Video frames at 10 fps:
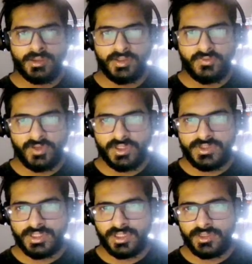the first
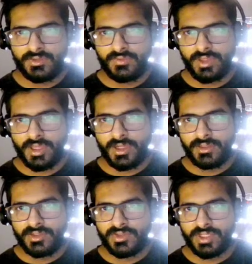case, we are at
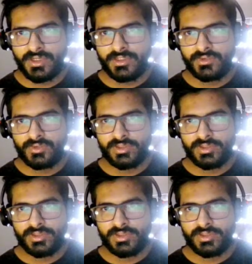start is equals